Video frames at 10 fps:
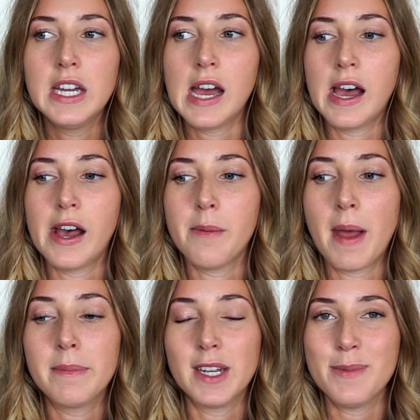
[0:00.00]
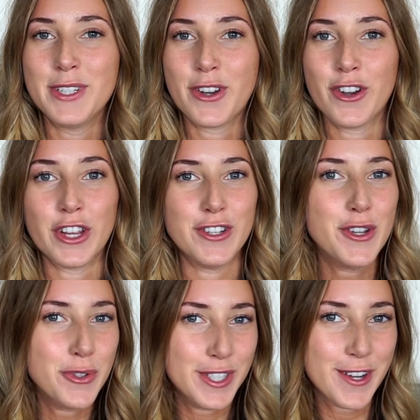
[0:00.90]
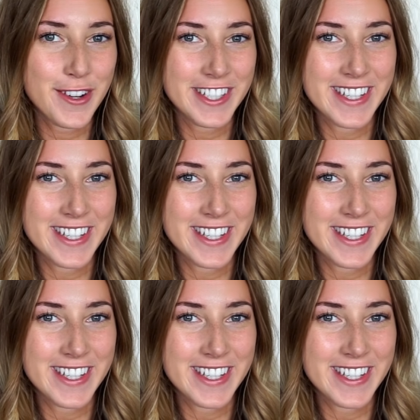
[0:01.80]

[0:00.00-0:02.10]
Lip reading: I'm gonna be starting a new series